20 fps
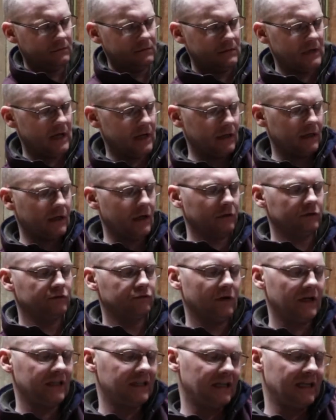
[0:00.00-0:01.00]
And it goes
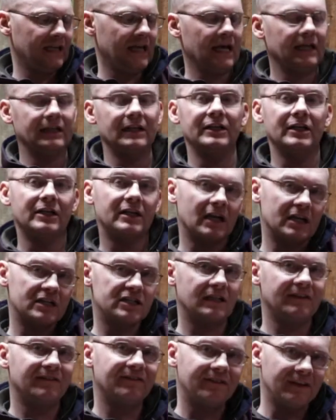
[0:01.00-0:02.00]
right to the end, and you can
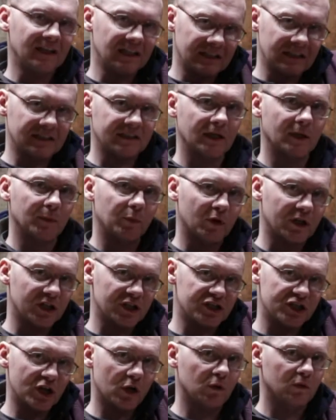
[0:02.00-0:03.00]
actually feel the tip where the
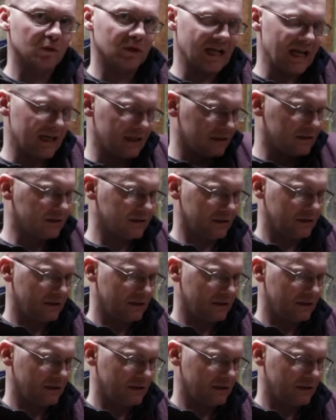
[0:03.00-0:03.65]
choke would end.